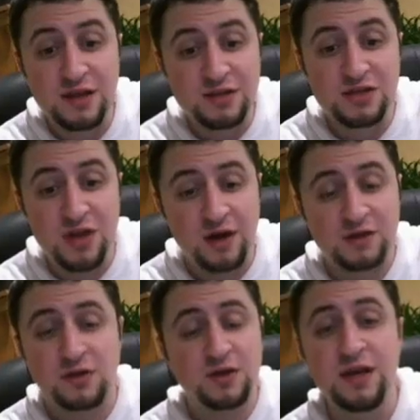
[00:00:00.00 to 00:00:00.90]
these
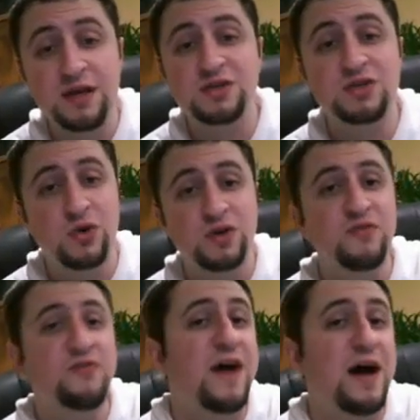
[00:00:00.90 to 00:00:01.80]
ducks or geese sort of
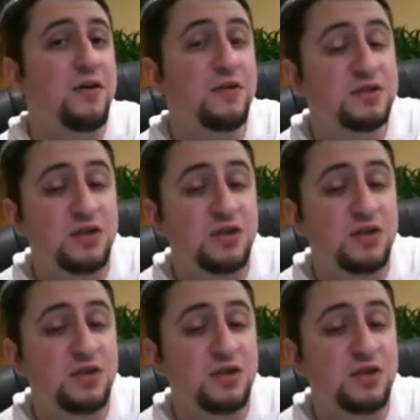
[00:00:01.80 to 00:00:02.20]
found,